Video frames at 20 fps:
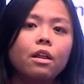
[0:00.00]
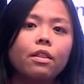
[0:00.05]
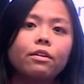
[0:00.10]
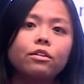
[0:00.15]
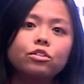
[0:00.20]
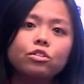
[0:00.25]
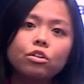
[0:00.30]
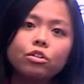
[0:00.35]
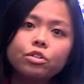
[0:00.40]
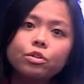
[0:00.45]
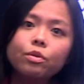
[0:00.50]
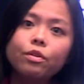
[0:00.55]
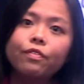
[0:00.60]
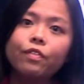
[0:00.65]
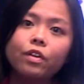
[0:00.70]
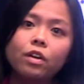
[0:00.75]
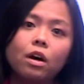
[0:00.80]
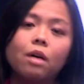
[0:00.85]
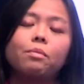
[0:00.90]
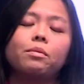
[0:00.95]
There's also a
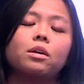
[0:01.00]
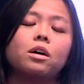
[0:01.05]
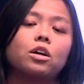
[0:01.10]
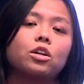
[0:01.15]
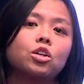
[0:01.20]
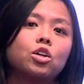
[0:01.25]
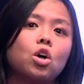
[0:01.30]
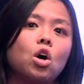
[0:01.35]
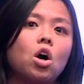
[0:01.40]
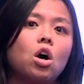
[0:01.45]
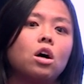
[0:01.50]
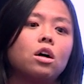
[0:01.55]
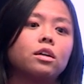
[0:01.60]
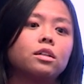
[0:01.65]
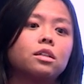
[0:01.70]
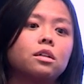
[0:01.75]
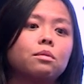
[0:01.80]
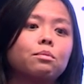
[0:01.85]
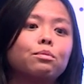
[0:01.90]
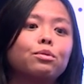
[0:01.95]
phenomenon
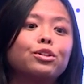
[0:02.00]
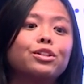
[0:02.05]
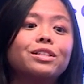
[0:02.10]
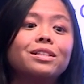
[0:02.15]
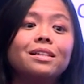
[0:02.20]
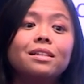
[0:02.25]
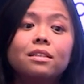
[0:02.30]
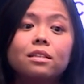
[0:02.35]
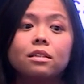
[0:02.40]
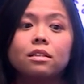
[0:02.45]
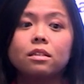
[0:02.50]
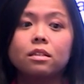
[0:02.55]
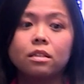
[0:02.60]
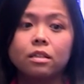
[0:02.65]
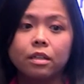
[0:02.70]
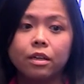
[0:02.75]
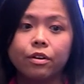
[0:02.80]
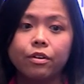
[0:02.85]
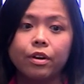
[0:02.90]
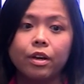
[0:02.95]
called persistent
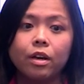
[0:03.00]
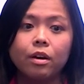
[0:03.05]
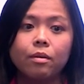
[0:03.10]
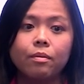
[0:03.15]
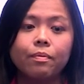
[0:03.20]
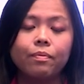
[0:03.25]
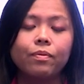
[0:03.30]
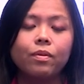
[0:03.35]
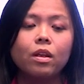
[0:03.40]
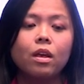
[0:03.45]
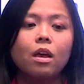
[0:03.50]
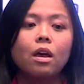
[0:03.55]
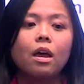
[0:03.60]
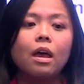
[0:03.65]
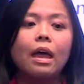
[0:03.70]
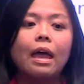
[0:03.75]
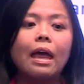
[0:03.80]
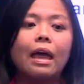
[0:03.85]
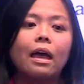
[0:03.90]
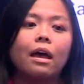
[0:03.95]
delirium,
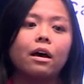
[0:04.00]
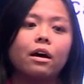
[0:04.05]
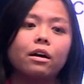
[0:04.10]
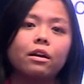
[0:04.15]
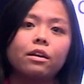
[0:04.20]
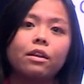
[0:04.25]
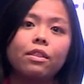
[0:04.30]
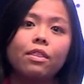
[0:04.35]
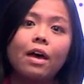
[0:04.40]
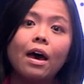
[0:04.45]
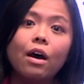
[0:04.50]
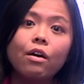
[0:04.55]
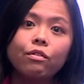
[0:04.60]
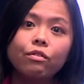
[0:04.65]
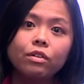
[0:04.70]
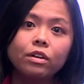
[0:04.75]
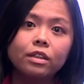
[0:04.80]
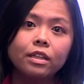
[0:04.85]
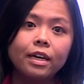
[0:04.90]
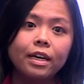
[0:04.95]
and that
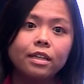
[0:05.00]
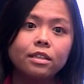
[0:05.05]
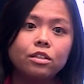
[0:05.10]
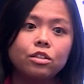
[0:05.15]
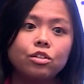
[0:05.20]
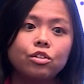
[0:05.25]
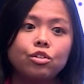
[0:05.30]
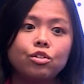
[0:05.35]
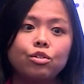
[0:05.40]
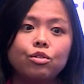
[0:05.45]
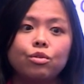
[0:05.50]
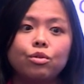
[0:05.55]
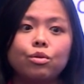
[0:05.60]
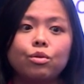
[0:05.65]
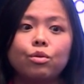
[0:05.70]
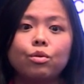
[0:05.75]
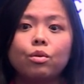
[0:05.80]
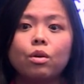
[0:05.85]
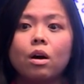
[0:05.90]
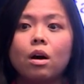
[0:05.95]
relates
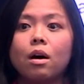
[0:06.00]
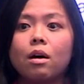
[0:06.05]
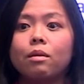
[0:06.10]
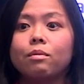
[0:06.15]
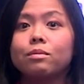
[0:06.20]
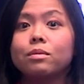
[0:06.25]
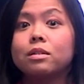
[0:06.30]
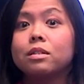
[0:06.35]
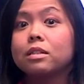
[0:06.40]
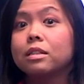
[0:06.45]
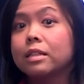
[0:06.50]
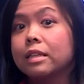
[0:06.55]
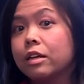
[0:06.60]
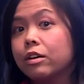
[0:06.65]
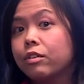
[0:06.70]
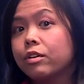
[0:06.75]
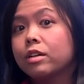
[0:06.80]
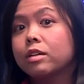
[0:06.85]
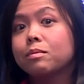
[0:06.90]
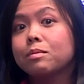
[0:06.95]
to um,
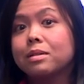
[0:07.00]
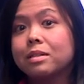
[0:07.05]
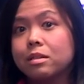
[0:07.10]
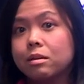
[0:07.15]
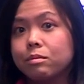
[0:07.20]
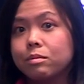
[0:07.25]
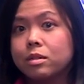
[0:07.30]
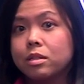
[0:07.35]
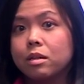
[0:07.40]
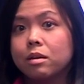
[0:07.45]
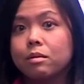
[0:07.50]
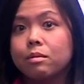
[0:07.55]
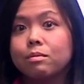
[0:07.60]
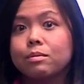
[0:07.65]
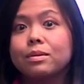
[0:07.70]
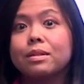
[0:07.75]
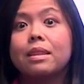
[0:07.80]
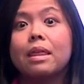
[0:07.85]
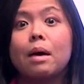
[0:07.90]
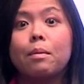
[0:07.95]
delirium
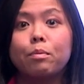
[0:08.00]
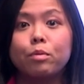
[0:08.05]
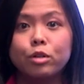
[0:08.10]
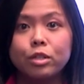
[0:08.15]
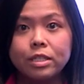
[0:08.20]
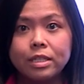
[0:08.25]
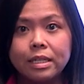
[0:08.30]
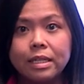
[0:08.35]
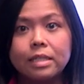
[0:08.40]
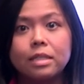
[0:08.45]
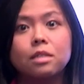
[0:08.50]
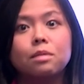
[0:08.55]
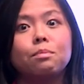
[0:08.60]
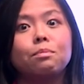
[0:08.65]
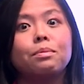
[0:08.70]
symptoms that persist